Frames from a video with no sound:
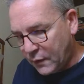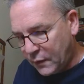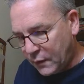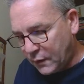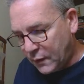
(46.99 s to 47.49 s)

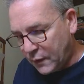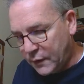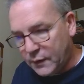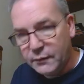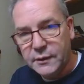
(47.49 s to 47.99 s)
And the
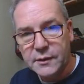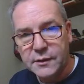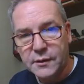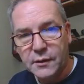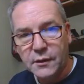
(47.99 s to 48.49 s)
idea is
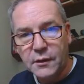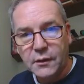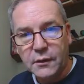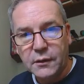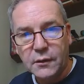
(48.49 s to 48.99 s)
that
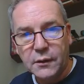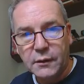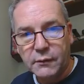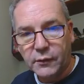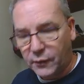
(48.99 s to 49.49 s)
there
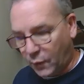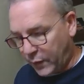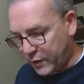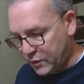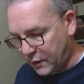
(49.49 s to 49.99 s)
is an
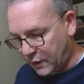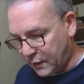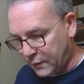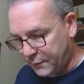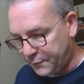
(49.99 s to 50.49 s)
equation
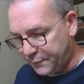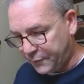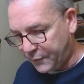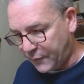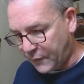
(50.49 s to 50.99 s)
here
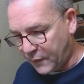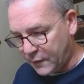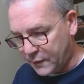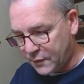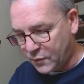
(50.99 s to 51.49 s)
that
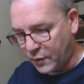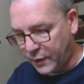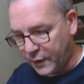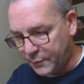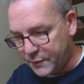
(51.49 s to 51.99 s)
describes